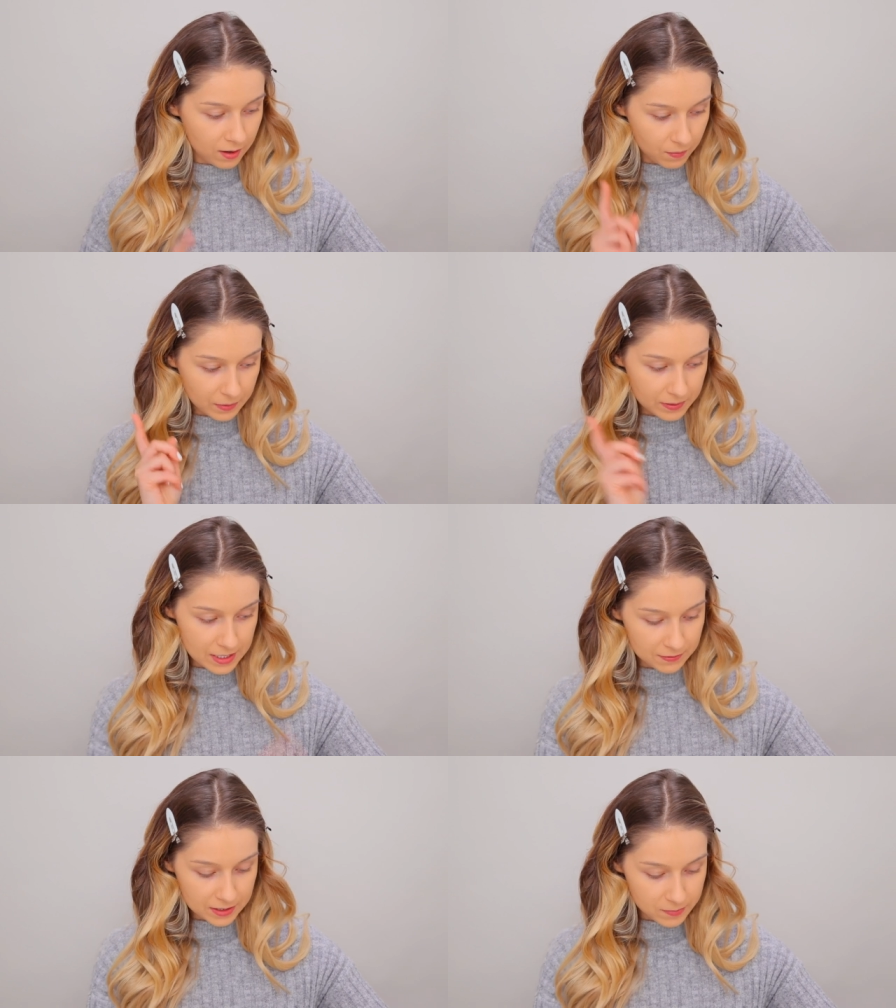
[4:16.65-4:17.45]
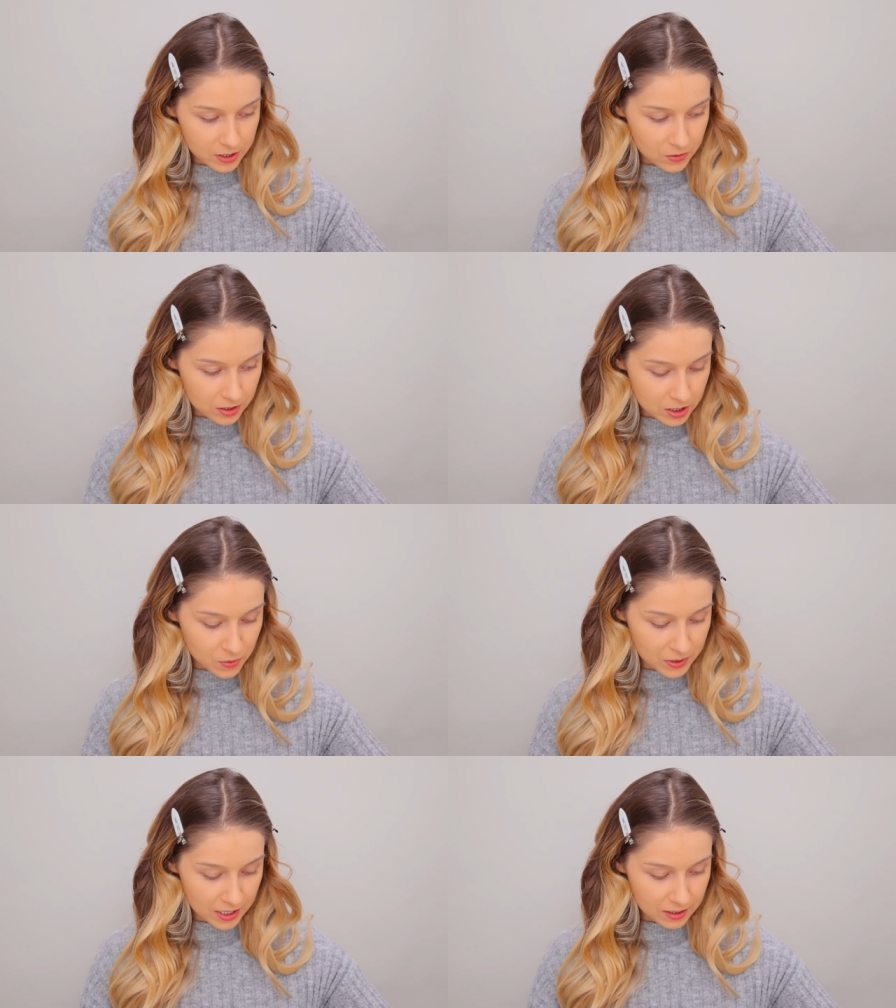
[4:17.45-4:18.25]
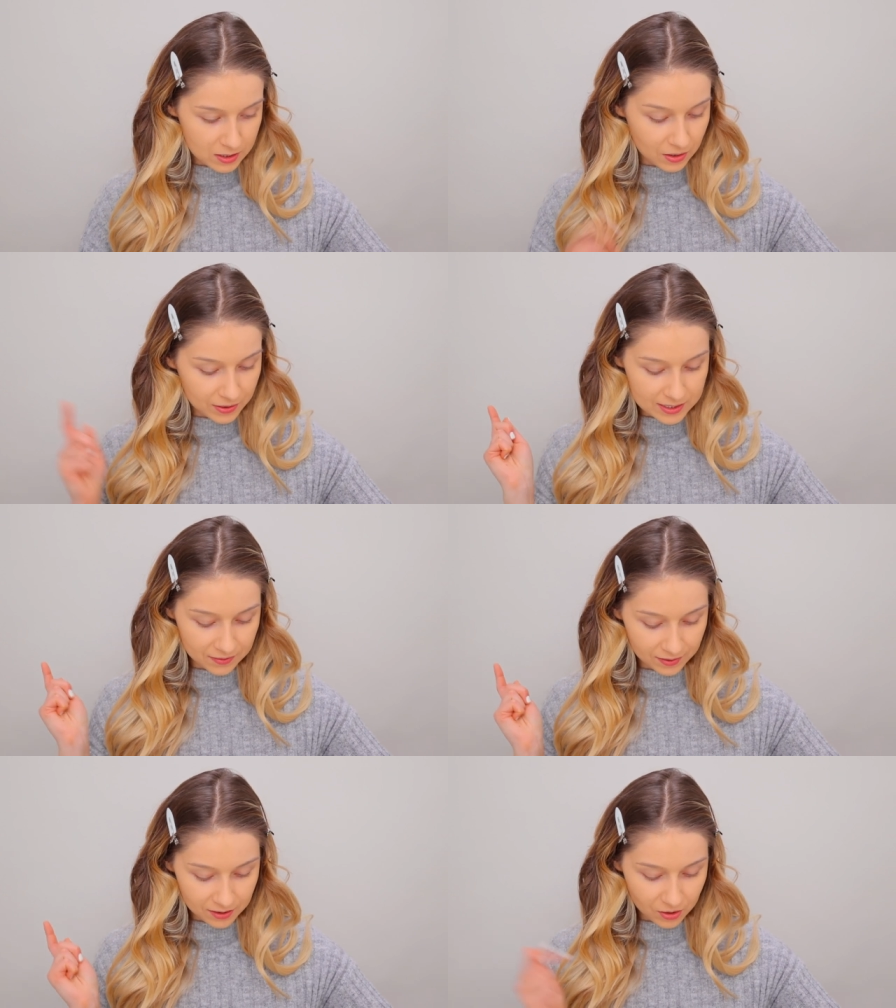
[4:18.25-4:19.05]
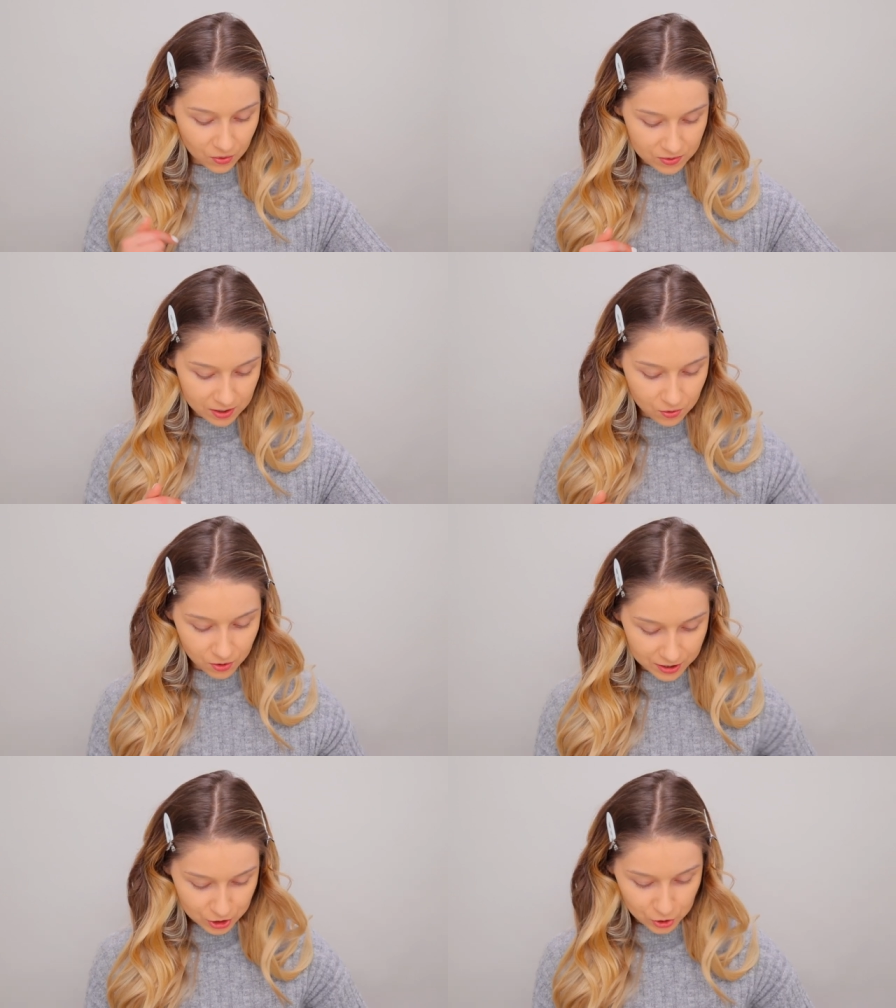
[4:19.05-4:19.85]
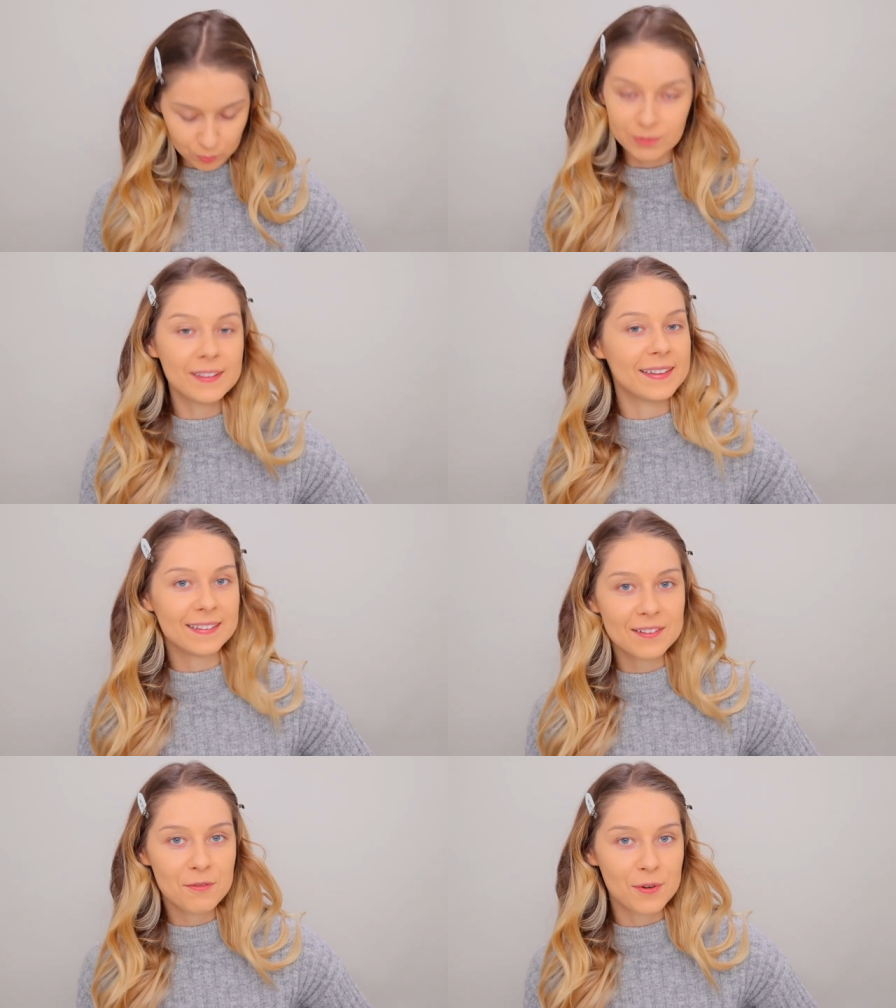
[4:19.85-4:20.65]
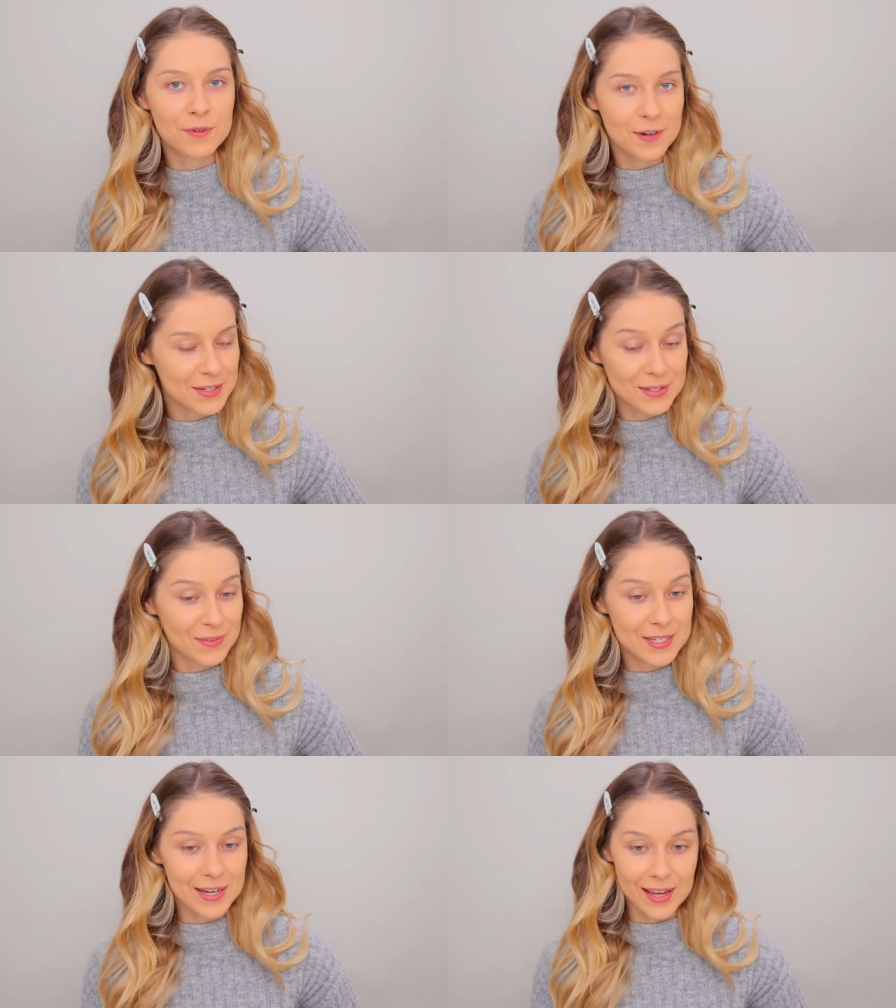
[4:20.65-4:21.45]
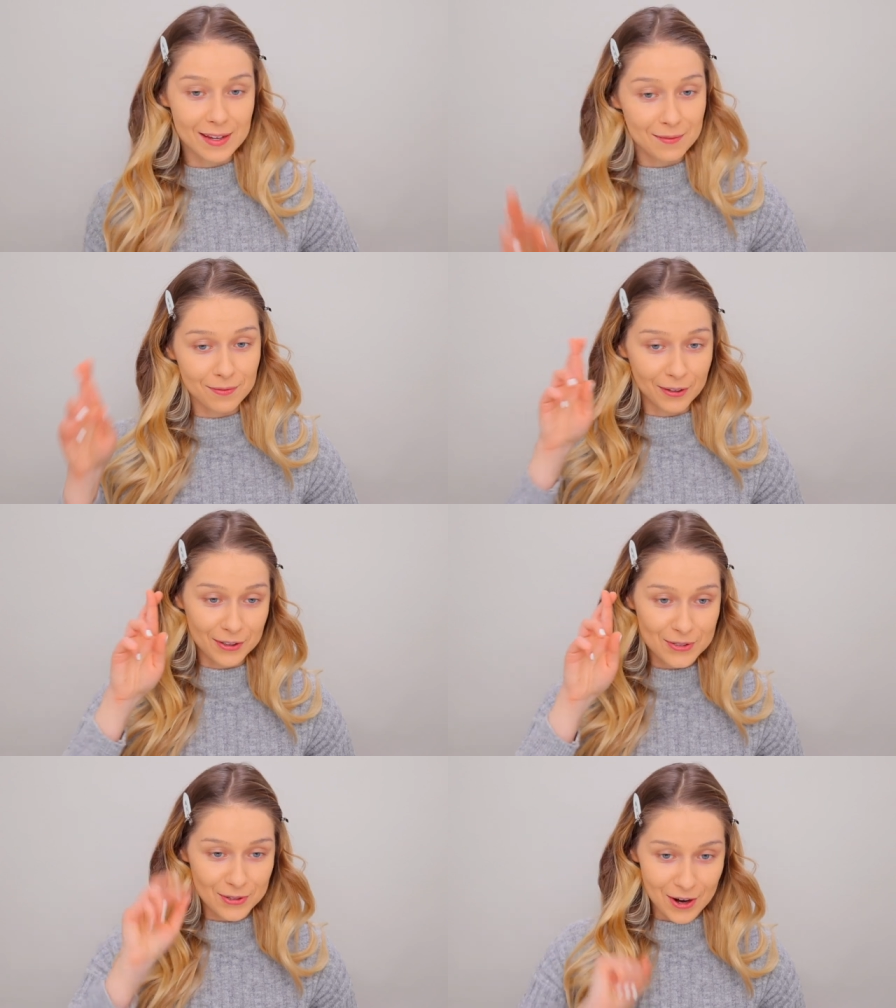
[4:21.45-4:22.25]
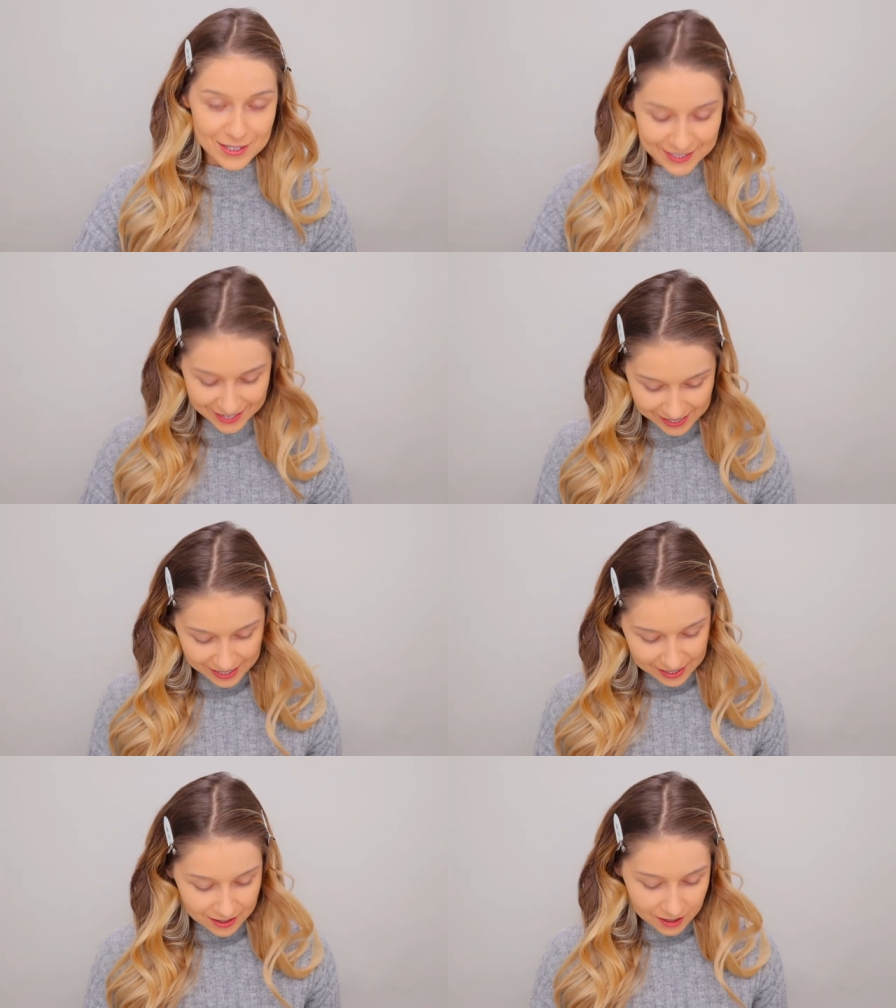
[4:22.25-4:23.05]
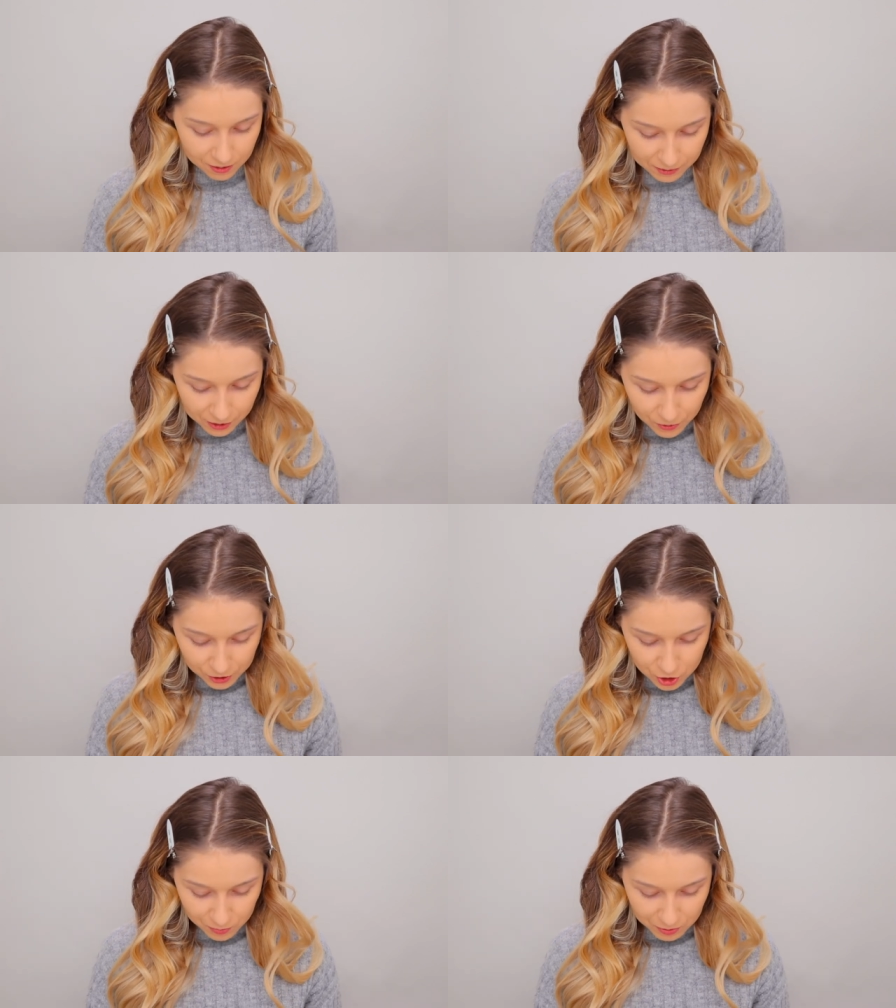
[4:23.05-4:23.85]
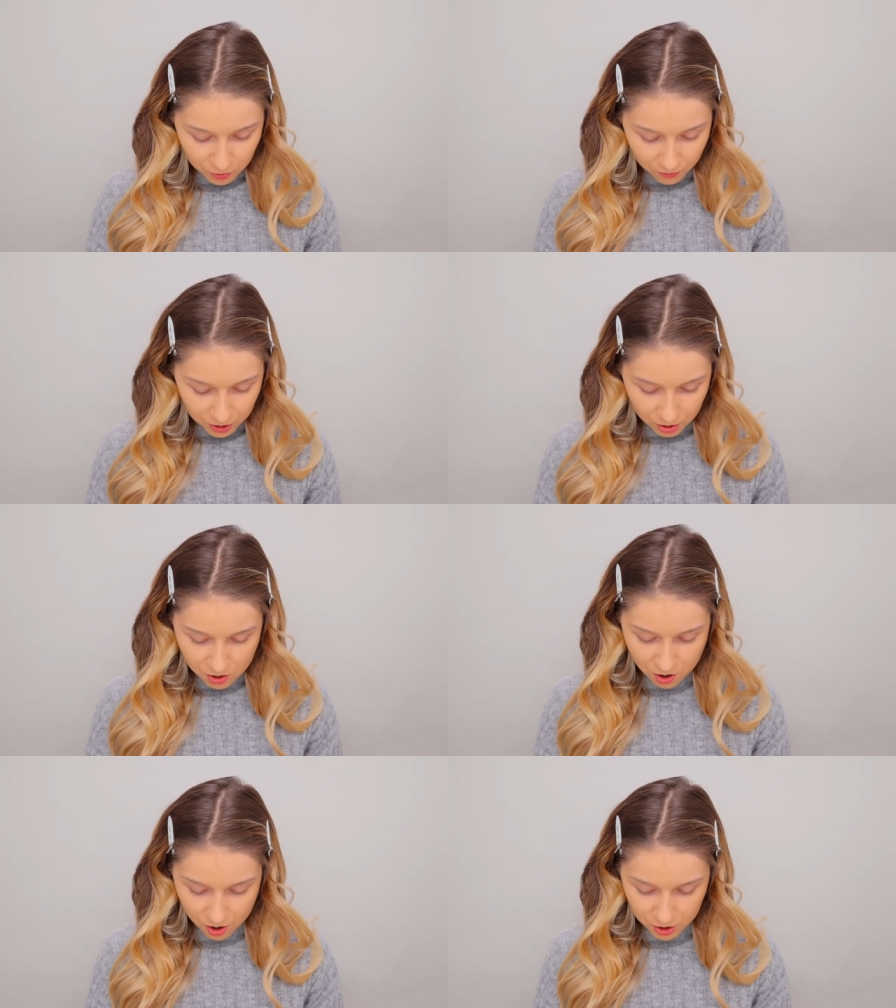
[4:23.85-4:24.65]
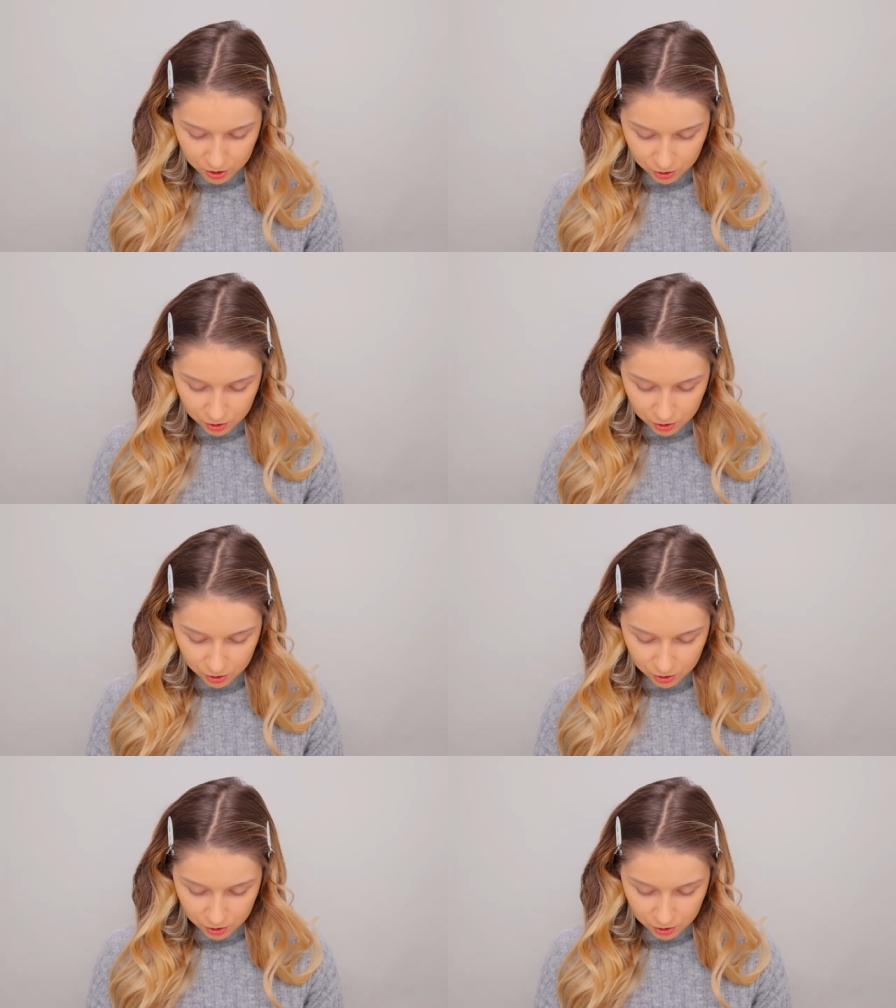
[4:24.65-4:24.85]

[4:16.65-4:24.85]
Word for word: We'll definitely be using you again as long as everything goes according to plan for the rest of the day. Fingers crossed. We're going to be moving on